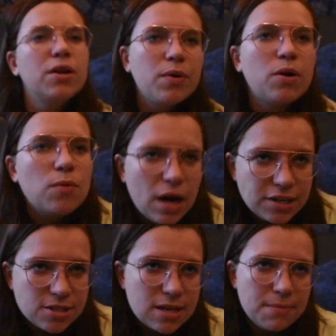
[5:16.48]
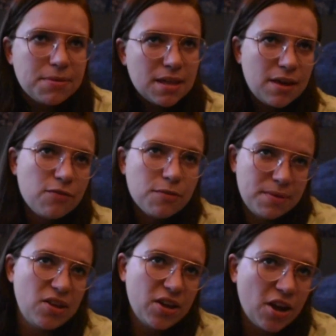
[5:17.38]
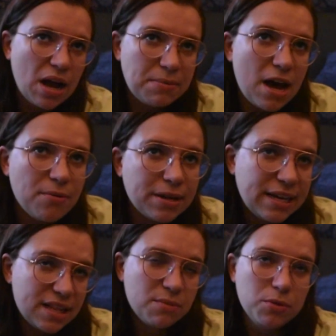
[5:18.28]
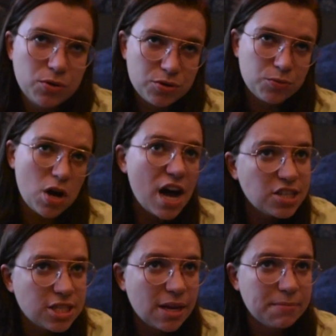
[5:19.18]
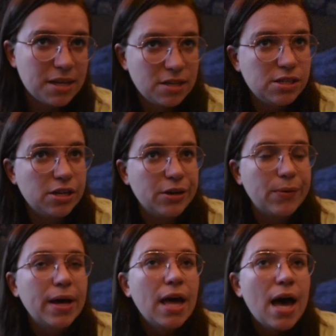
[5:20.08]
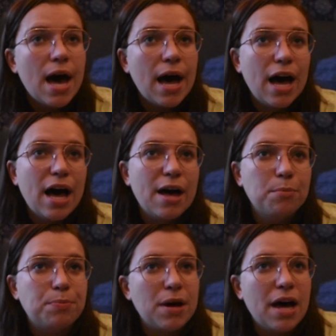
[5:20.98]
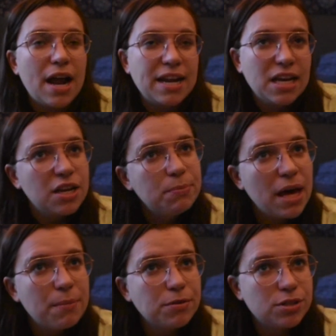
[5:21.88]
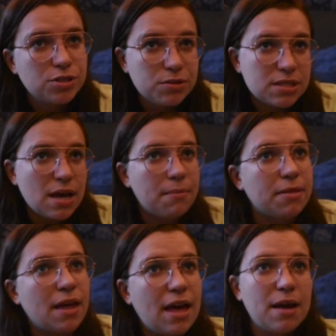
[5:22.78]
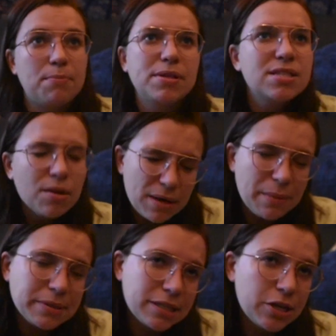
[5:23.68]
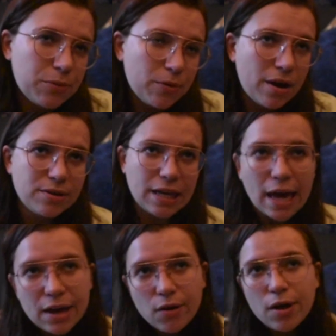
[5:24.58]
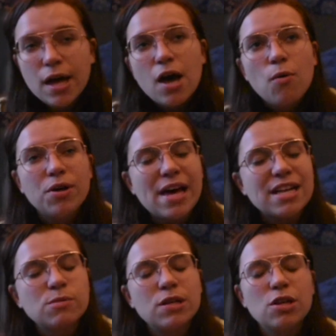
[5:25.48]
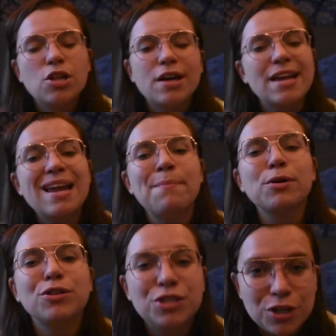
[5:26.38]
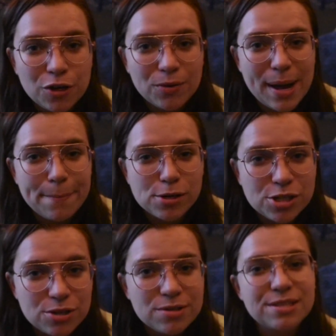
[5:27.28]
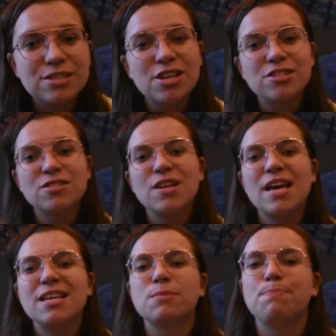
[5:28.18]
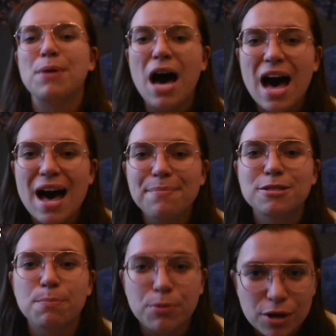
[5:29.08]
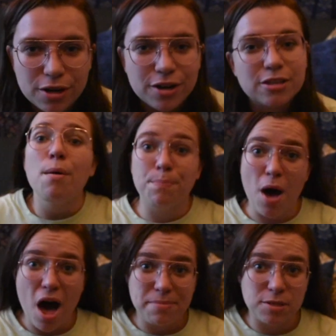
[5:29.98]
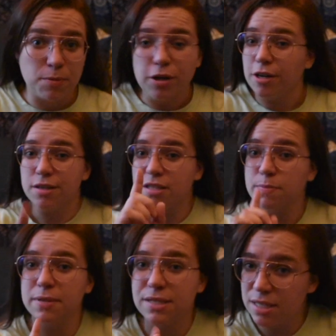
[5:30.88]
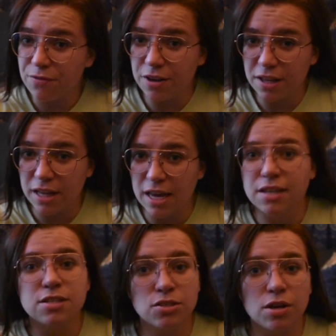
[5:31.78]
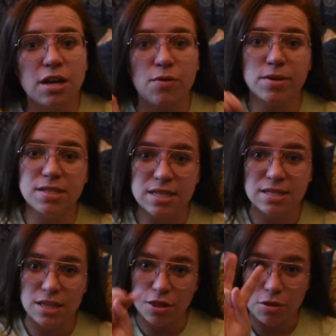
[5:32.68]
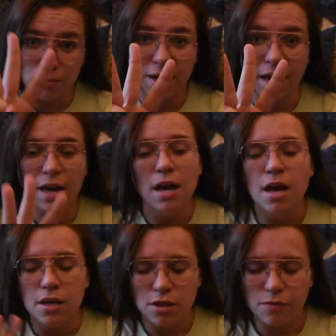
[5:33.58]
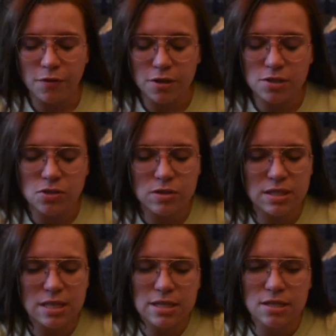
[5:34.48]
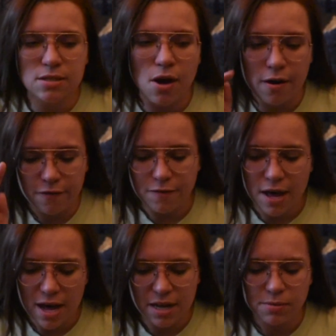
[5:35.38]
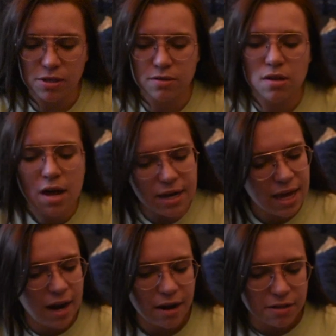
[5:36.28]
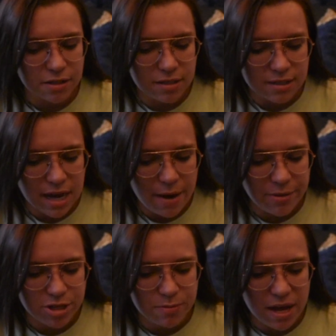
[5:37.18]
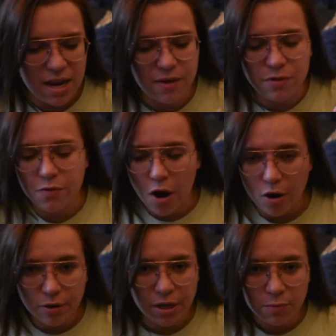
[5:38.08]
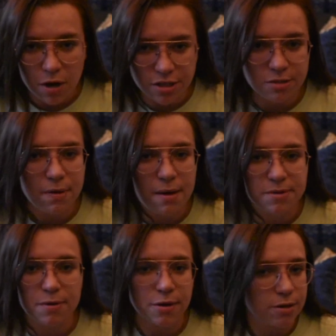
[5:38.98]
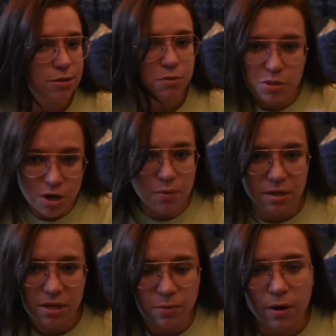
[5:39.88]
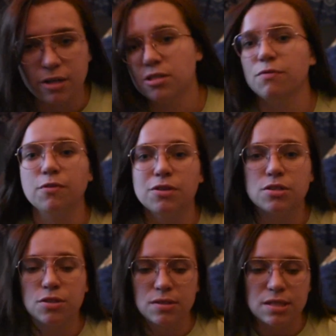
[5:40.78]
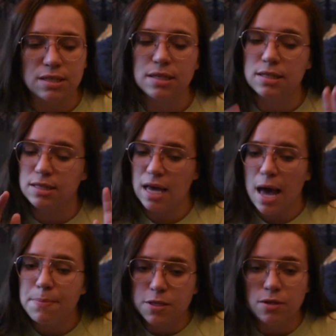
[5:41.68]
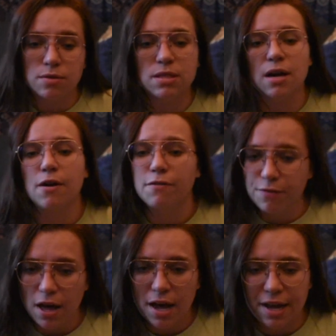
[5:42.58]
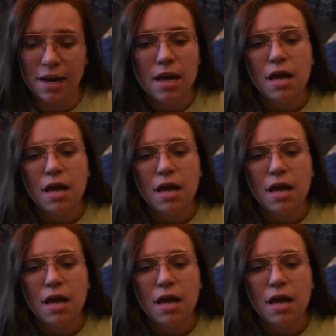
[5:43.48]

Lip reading: want to watch something familiar. I'm not really in the mood to watch something new, but I need to be able to do something, but still be able to look around and giggle. Well, that's when you look at number 2. Number 2 suggestion is Bob's Burgers. Bob's Burgers, specifically starting with season 3. The first 2 seasons are fine, but there's a lot of character establishment, and if you've already watched Bob's Burgers, you don't need to watch the first 2 seasons. The episodes there are fine.